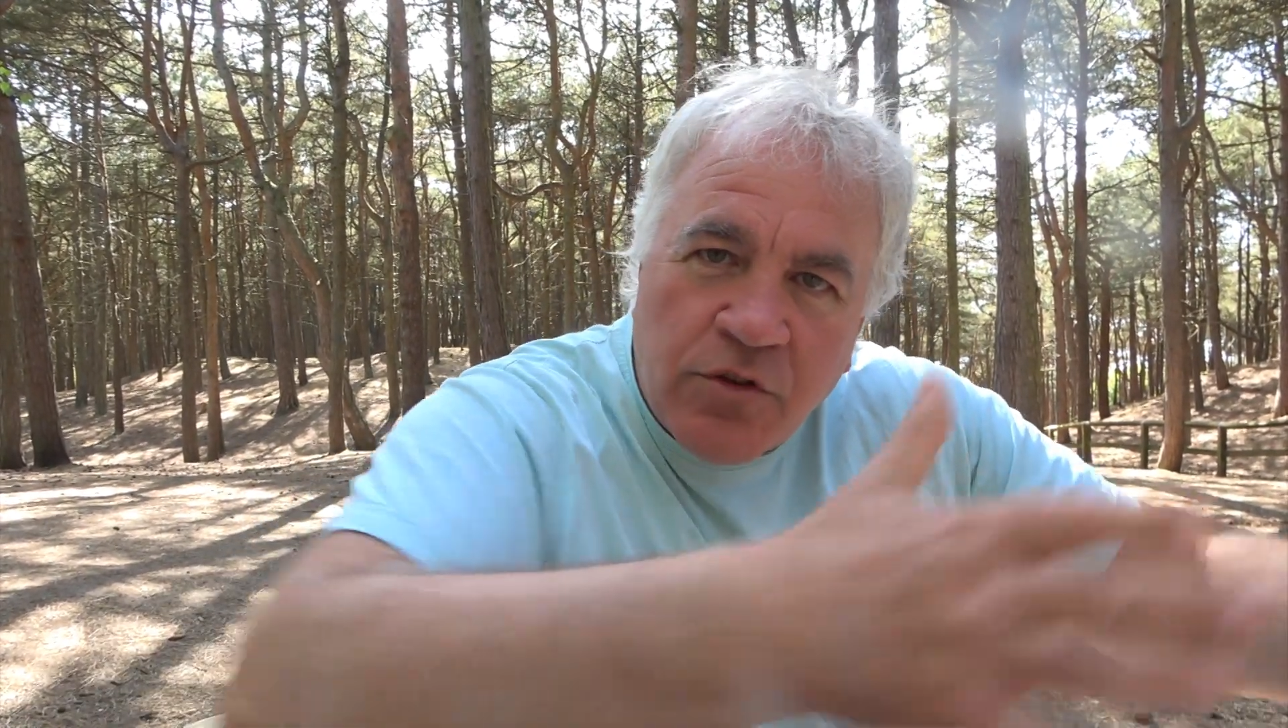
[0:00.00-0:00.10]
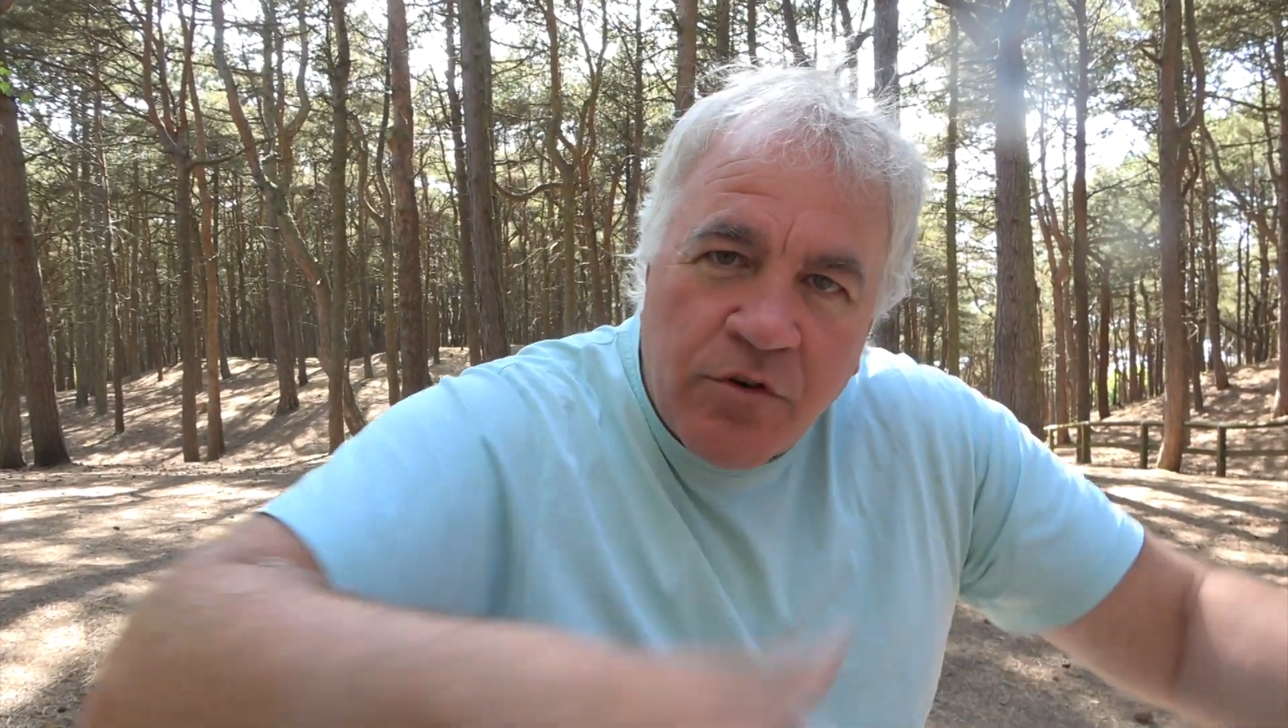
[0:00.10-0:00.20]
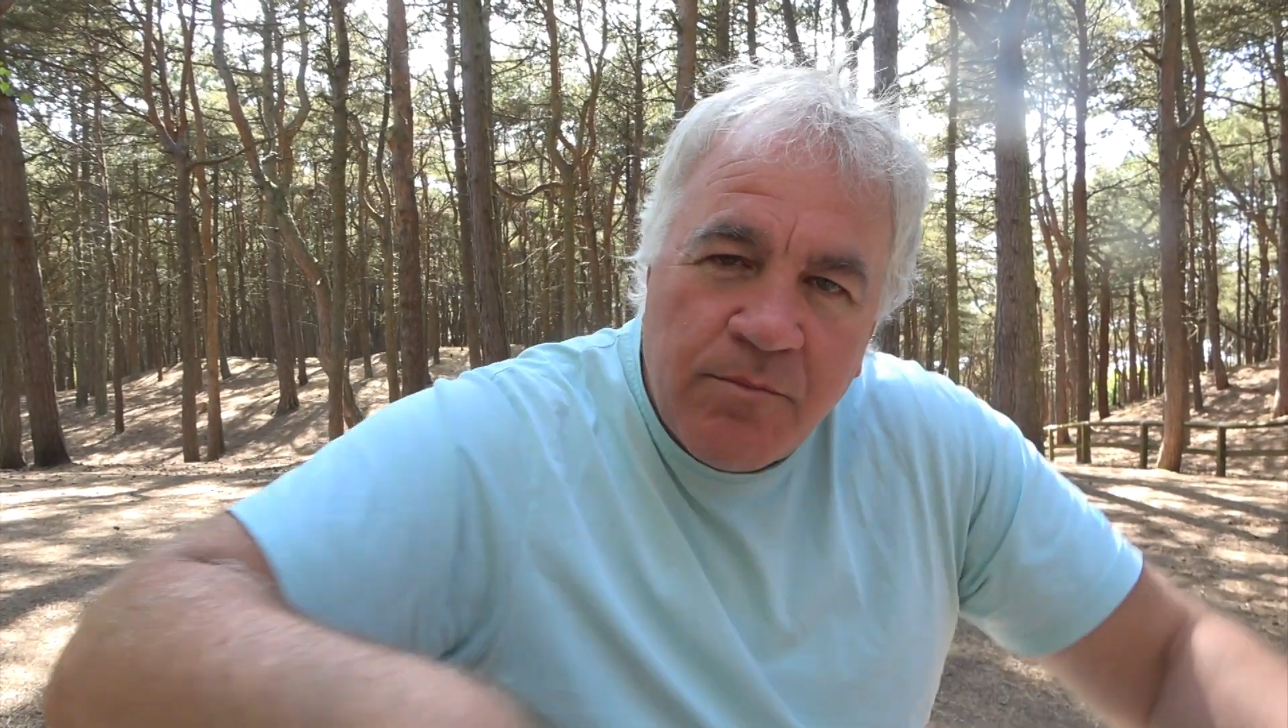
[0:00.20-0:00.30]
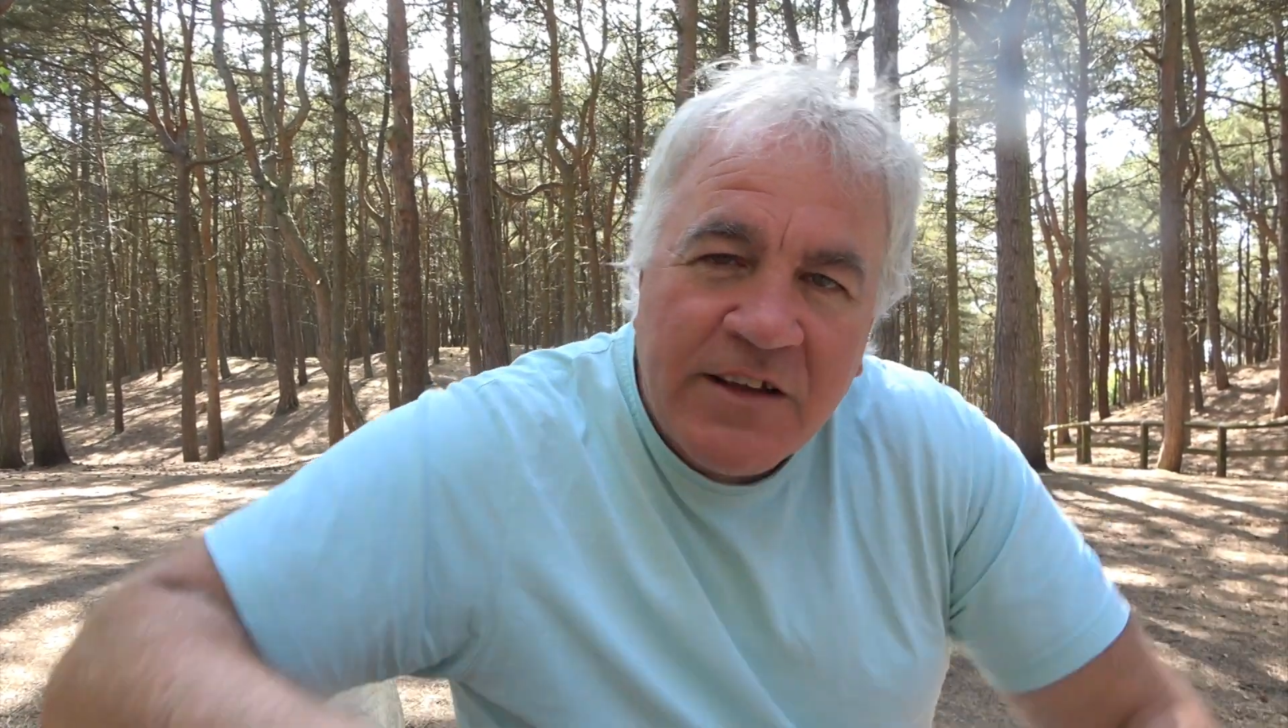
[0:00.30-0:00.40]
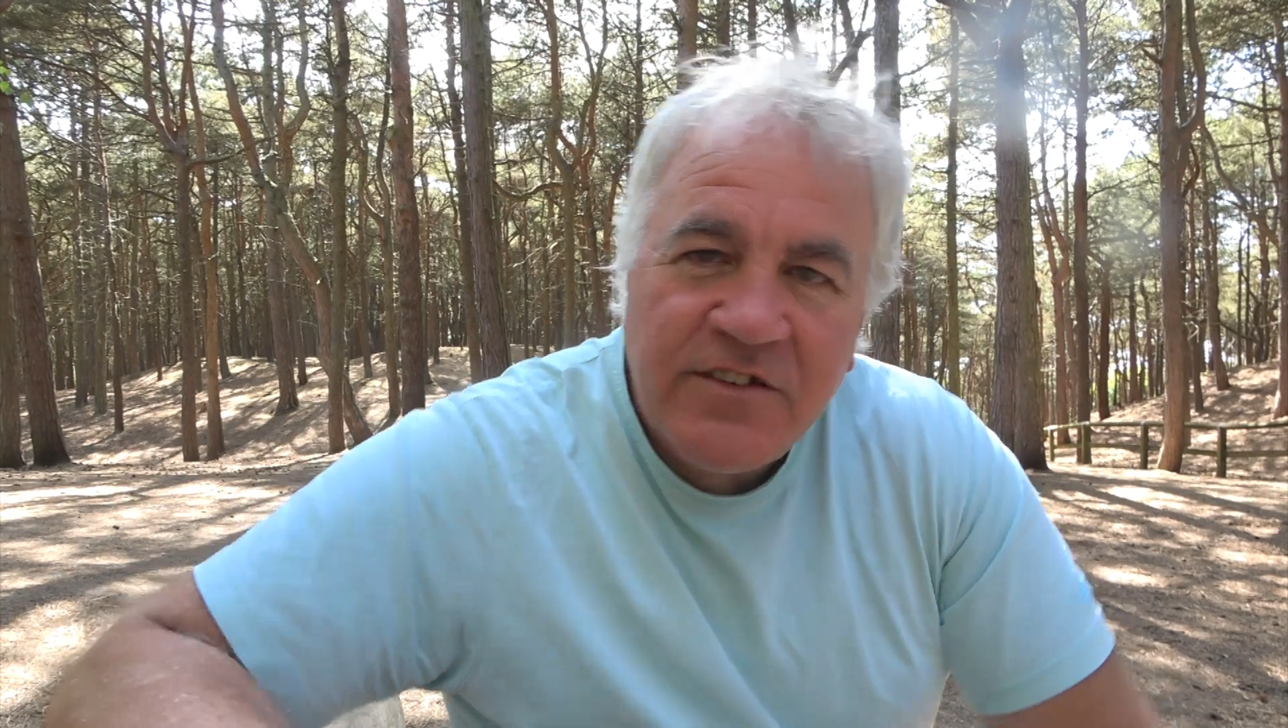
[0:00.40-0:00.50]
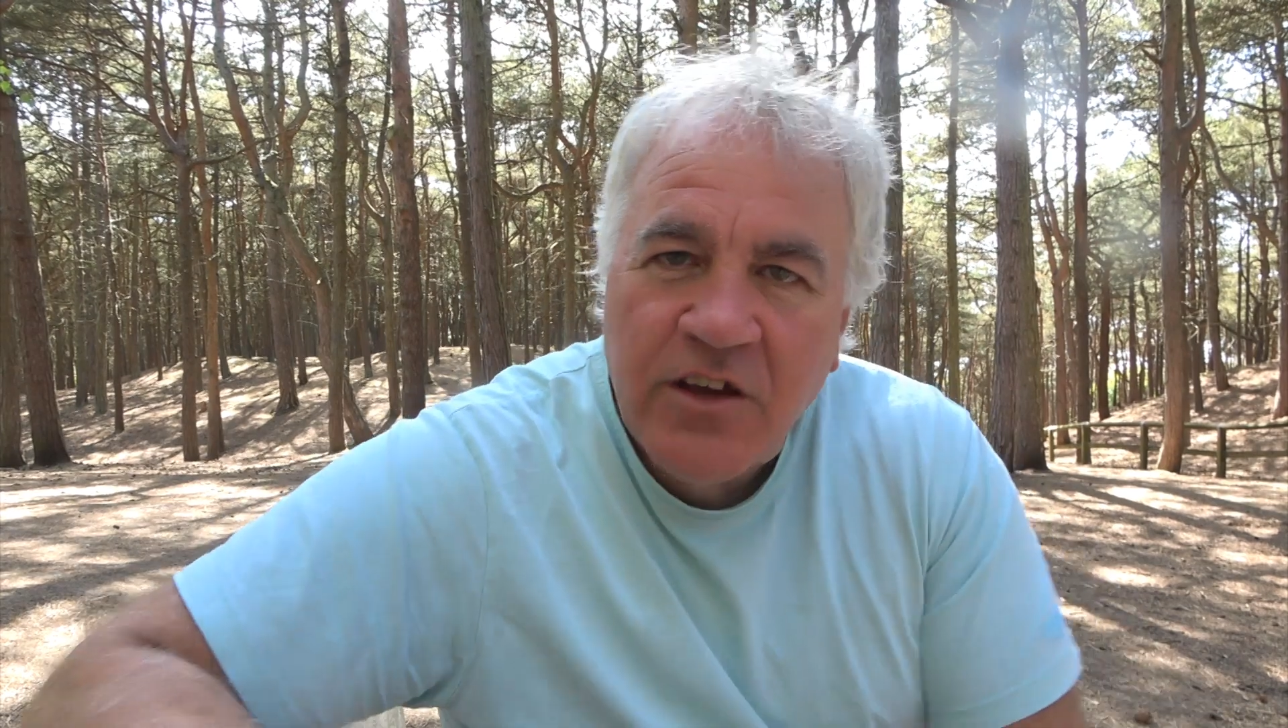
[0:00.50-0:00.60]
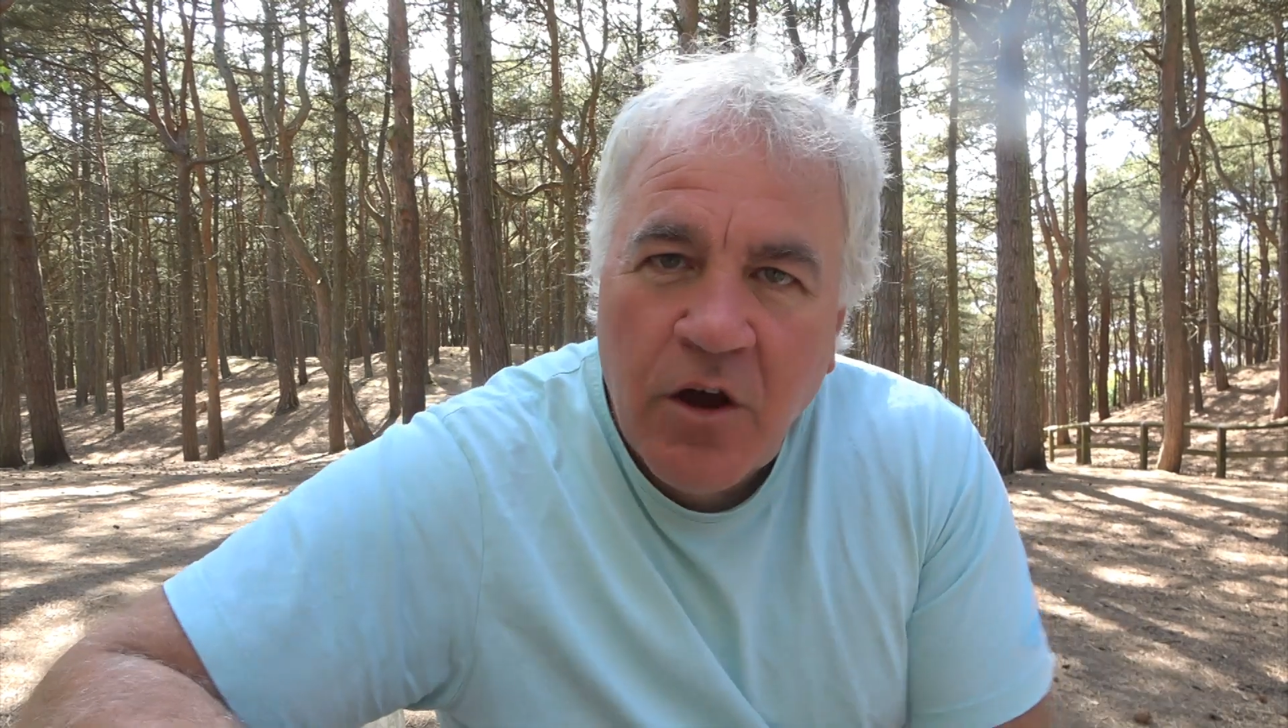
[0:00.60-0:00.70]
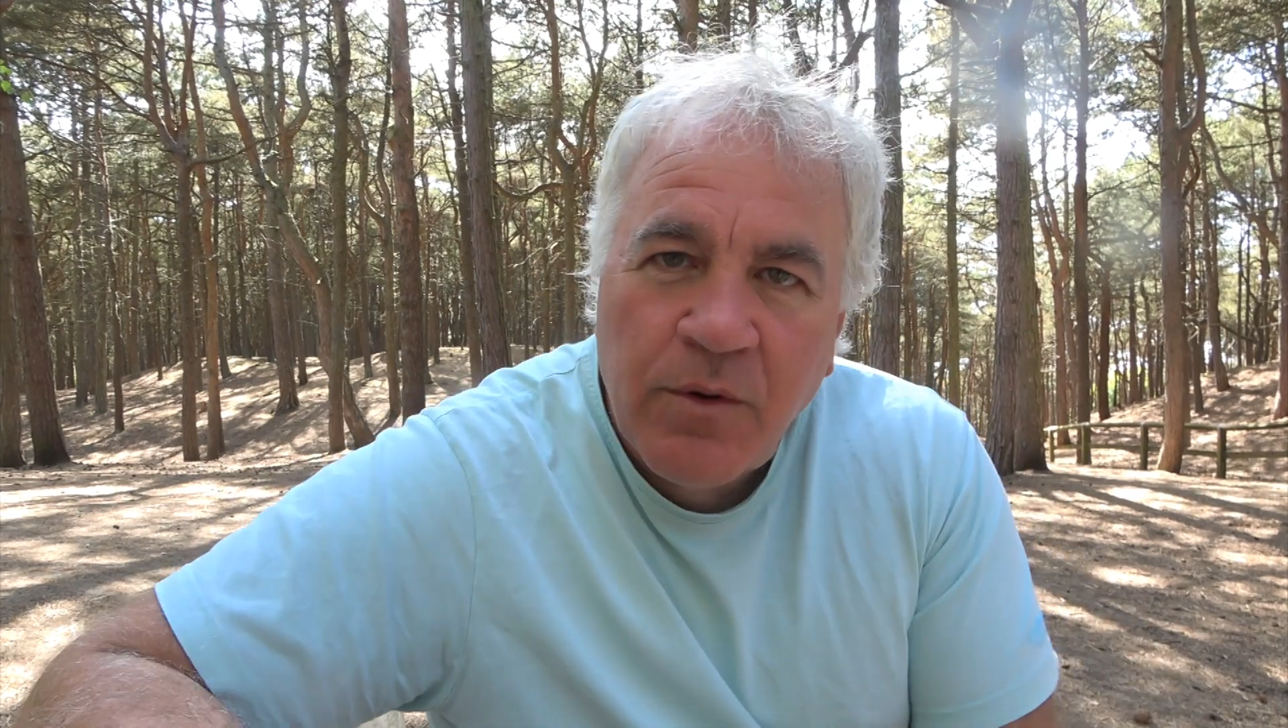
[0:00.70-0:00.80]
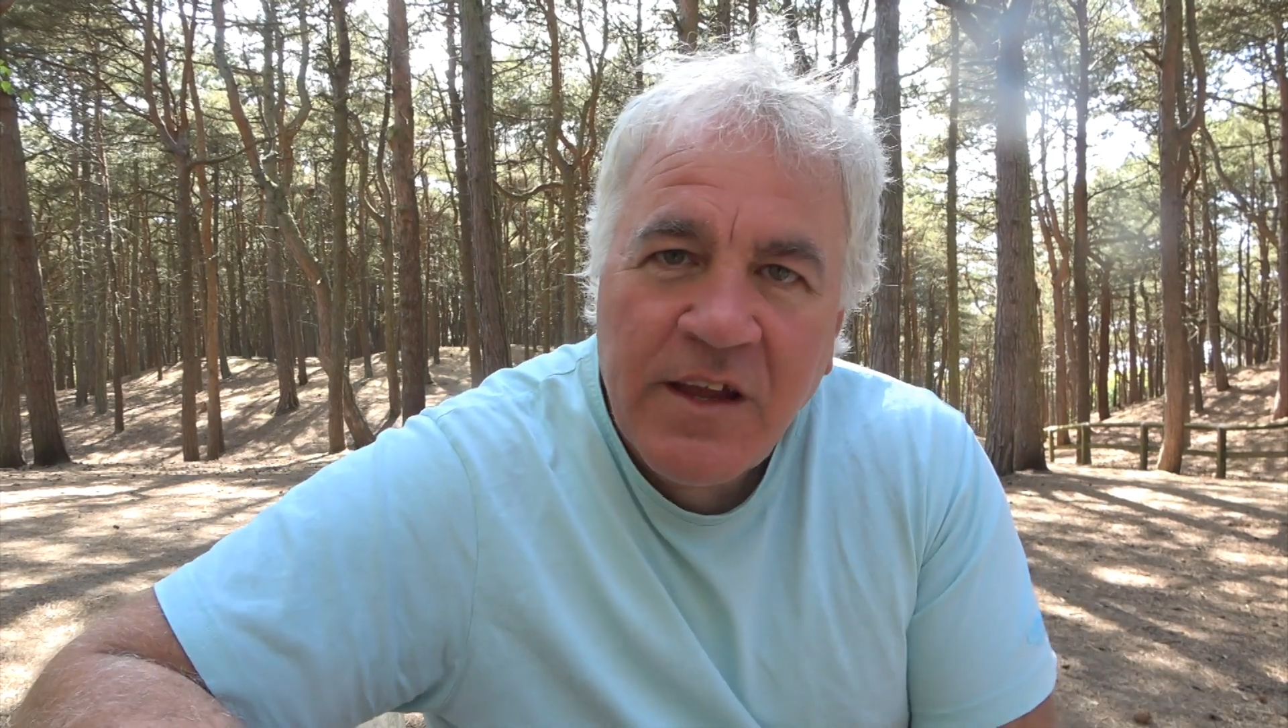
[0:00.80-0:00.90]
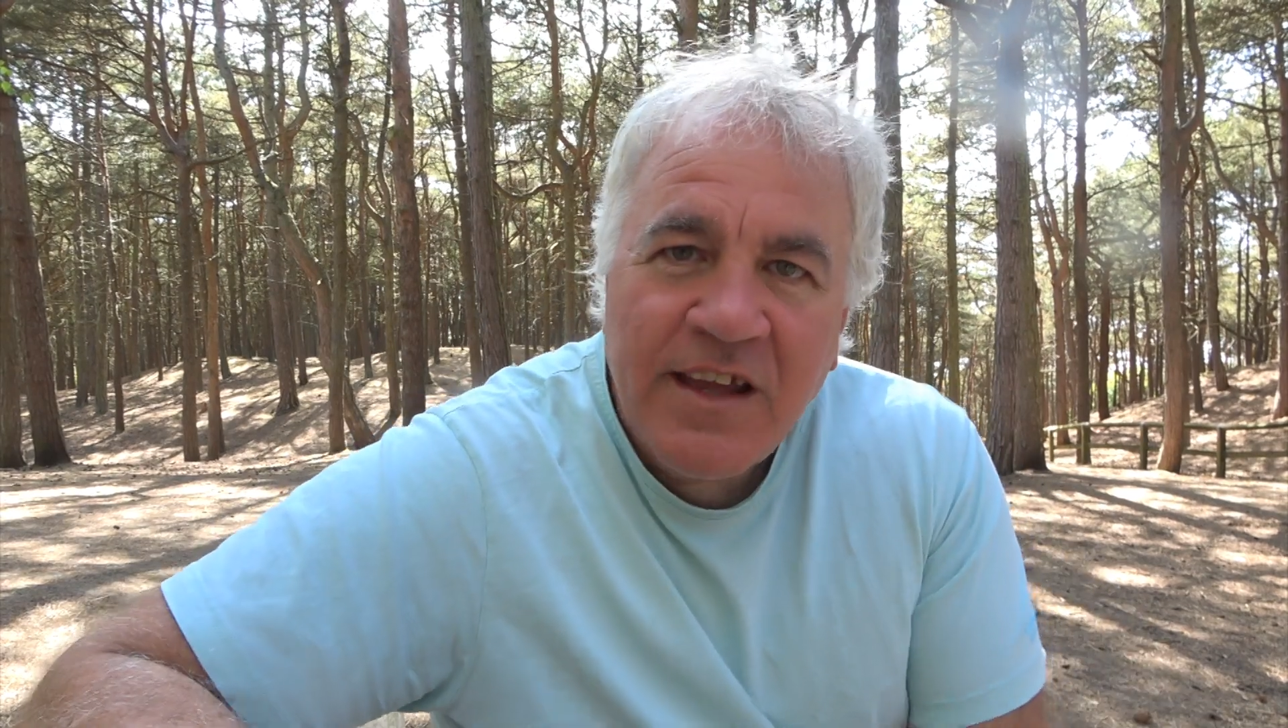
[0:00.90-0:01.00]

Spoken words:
through Mexico